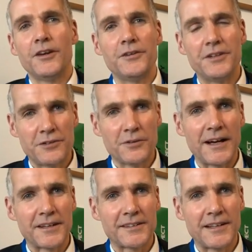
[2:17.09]
you need to
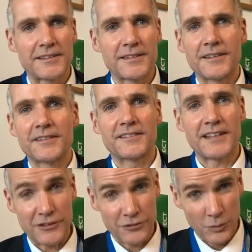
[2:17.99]
access
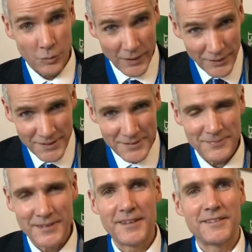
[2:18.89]
Satchel 1.
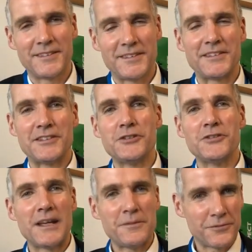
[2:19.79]
This is the new
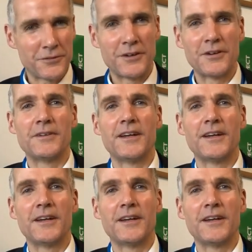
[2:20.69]
name for